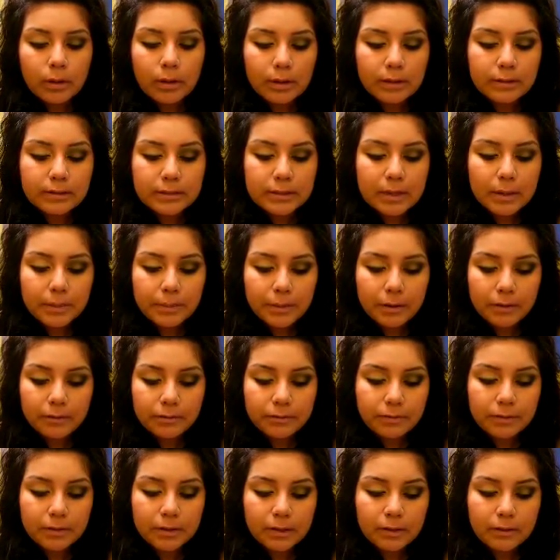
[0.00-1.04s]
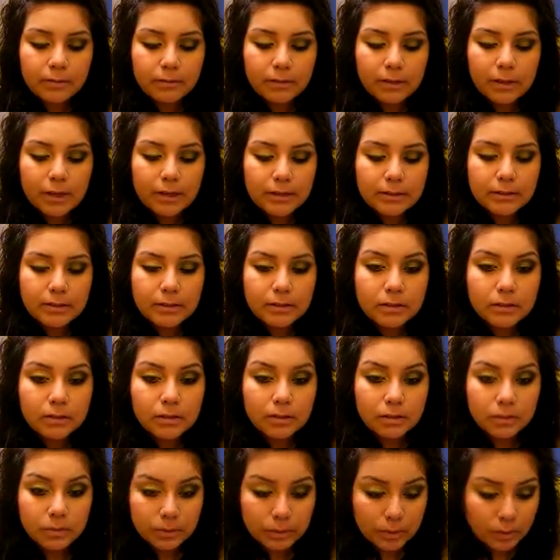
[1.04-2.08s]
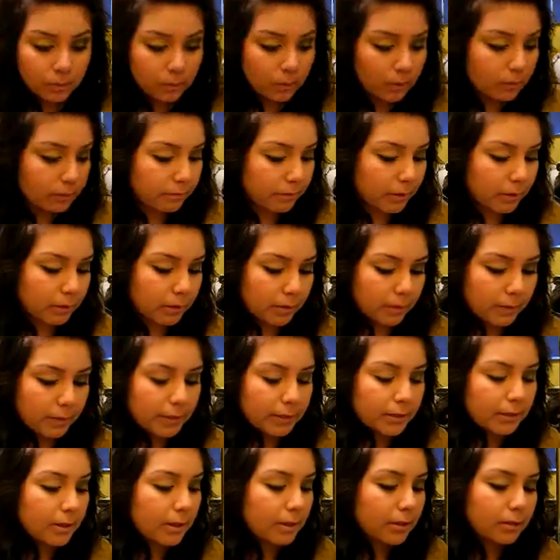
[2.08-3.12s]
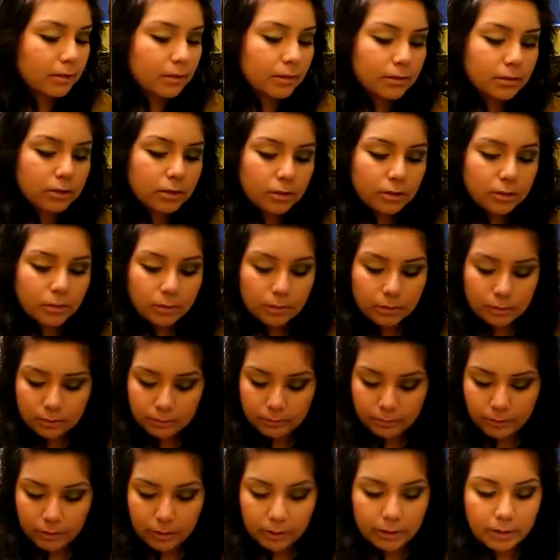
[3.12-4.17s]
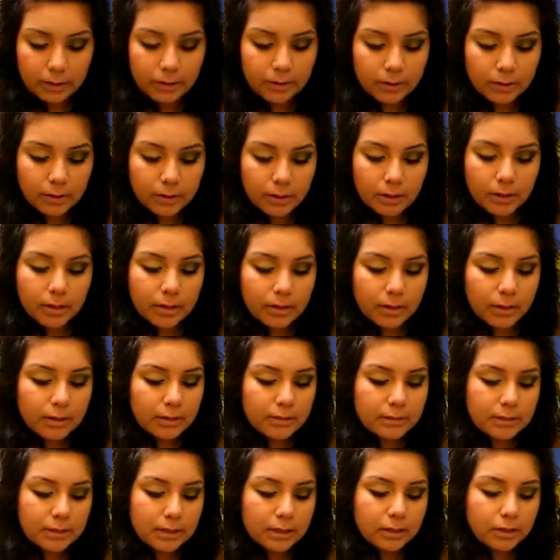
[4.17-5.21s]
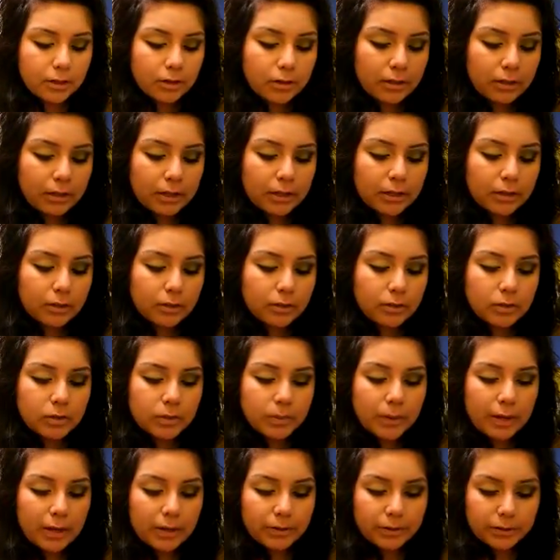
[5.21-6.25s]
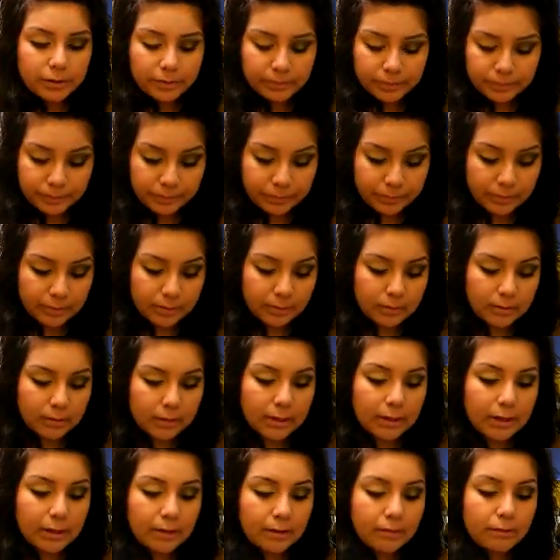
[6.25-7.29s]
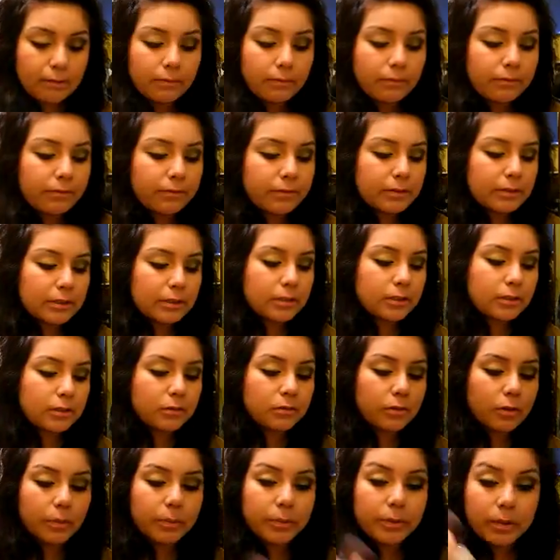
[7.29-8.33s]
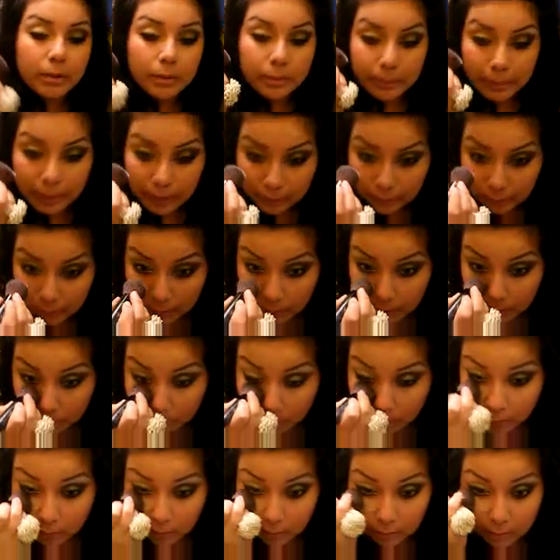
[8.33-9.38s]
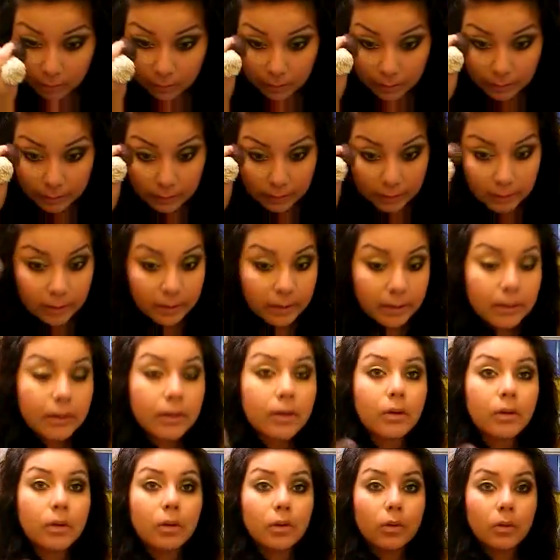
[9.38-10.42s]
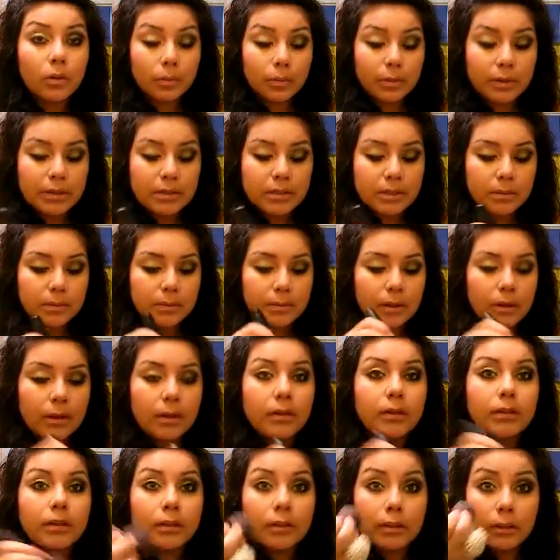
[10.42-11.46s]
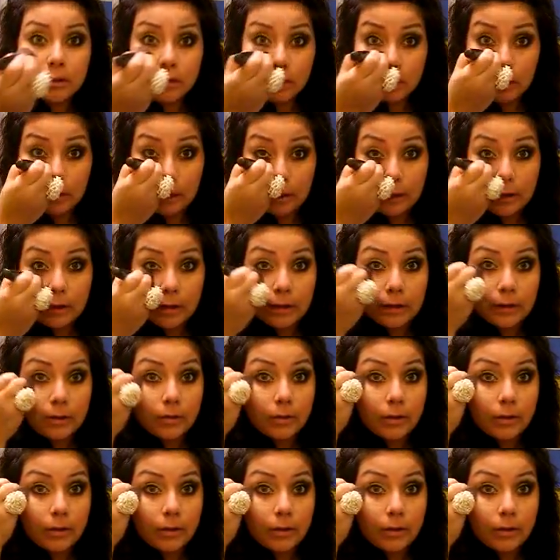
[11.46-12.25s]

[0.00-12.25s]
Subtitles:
and tap off any of the excess because we don't want fallout. And another thing to do with the fallout is get your like loose powder. I have Physicians Formula powder. Kind of like put some underneath your eye, and